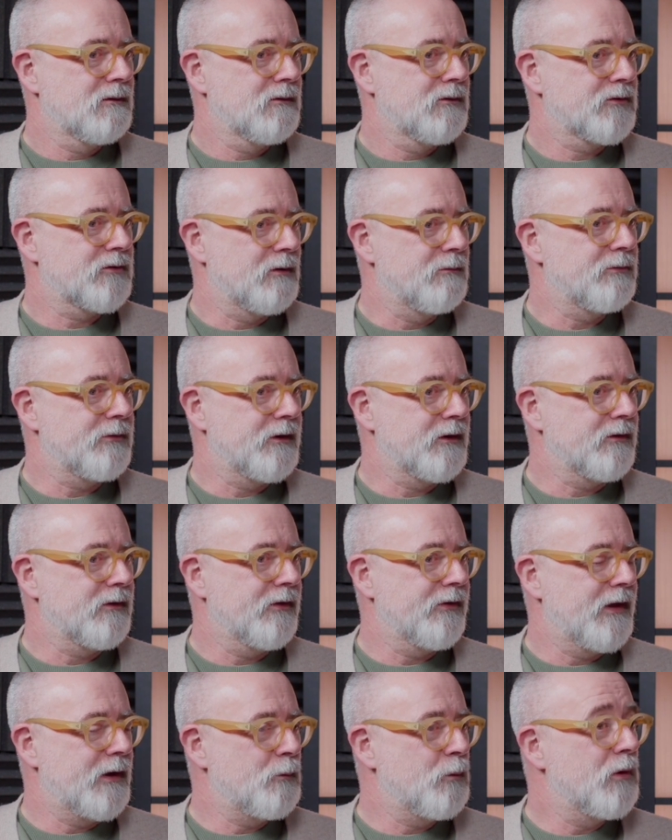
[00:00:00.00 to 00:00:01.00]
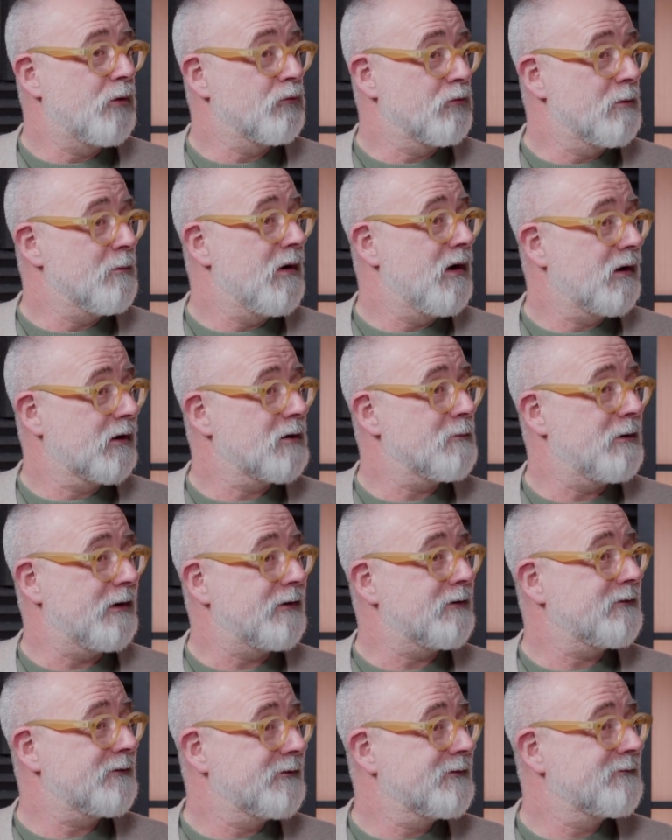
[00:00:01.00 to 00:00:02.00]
Something that they will remark about.